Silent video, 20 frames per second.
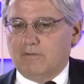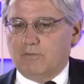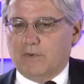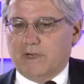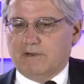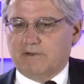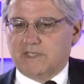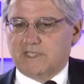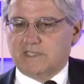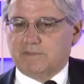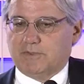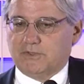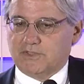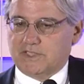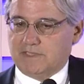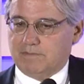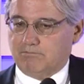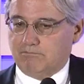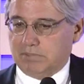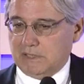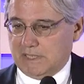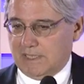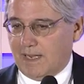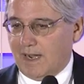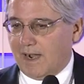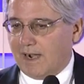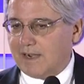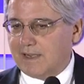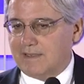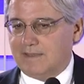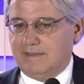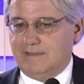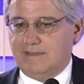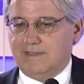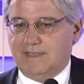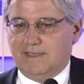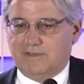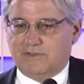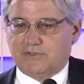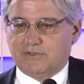where it's supposed to block
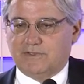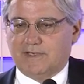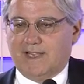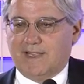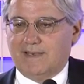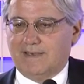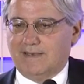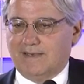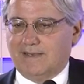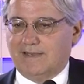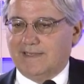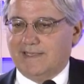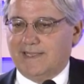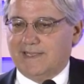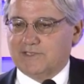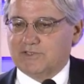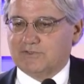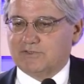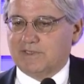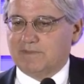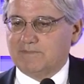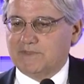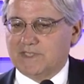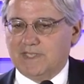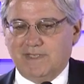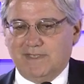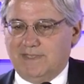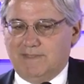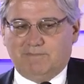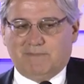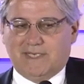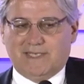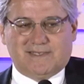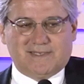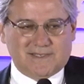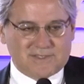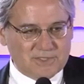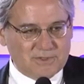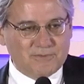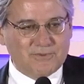the internet in classrooms, but it
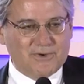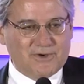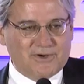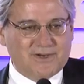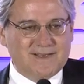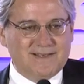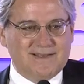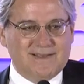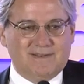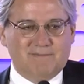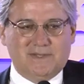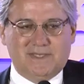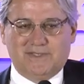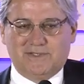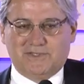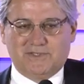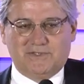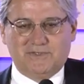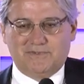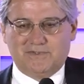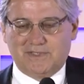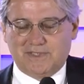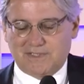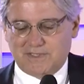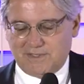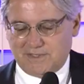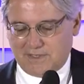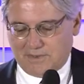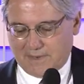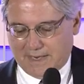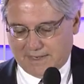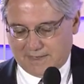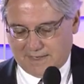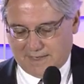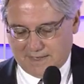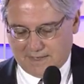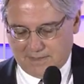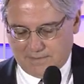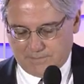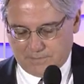doesn't work. I mean, the students know how to
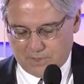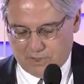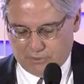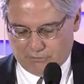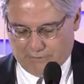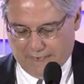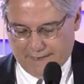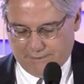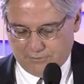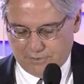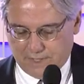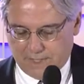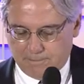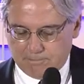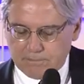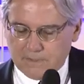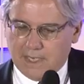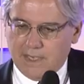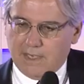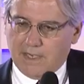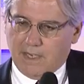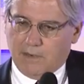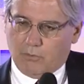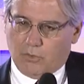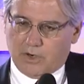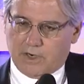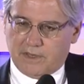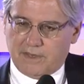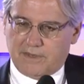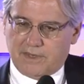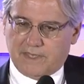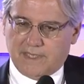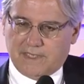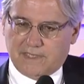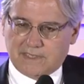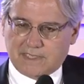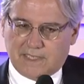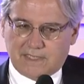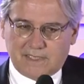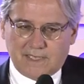get around it. And one of the
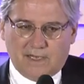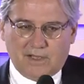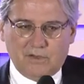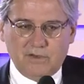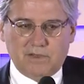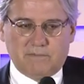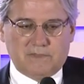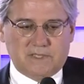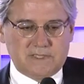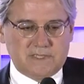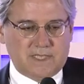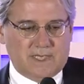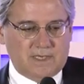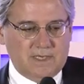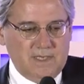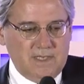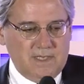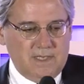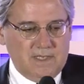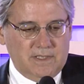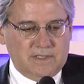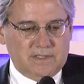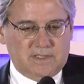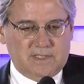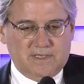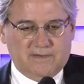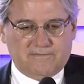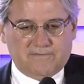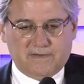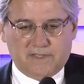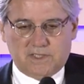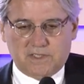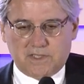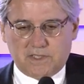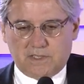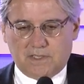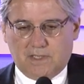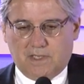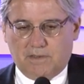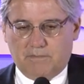things I tell them is that the
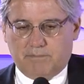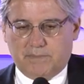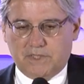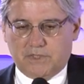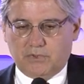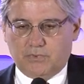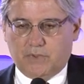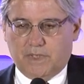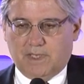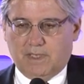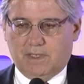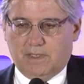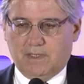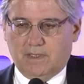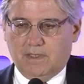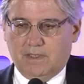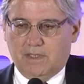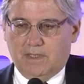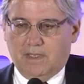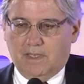difference between,